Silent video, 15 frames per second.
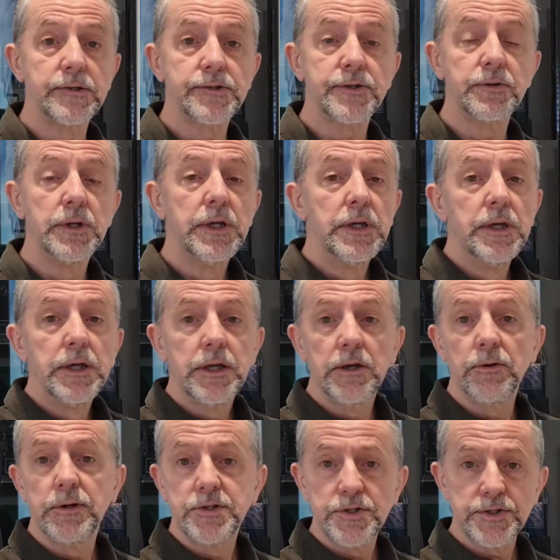So,
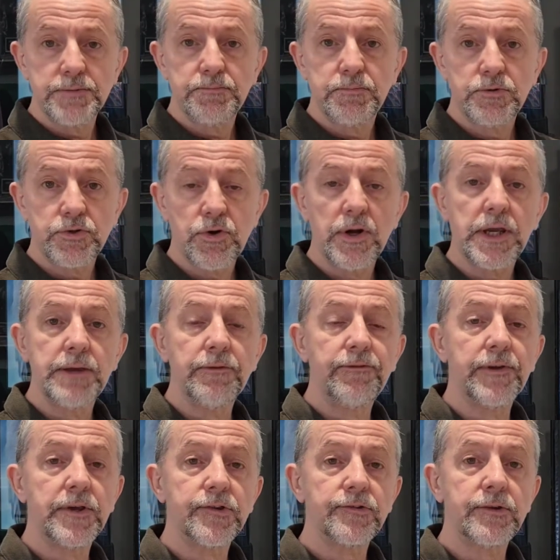just to try and keep the
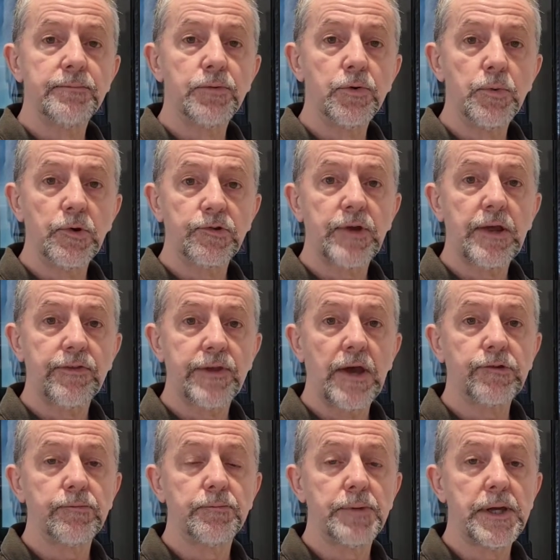figures simple, we'll say
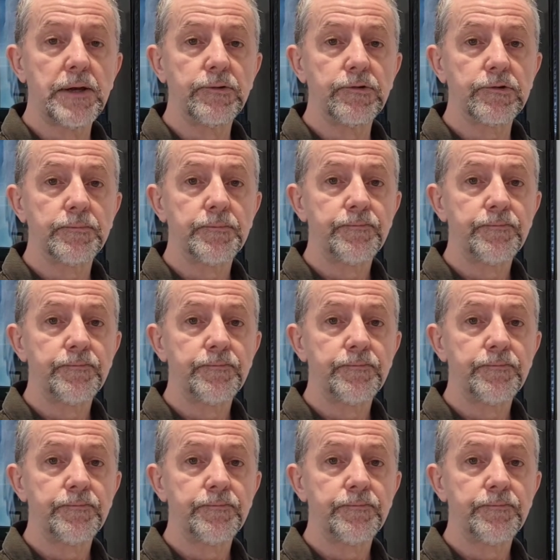£1,000.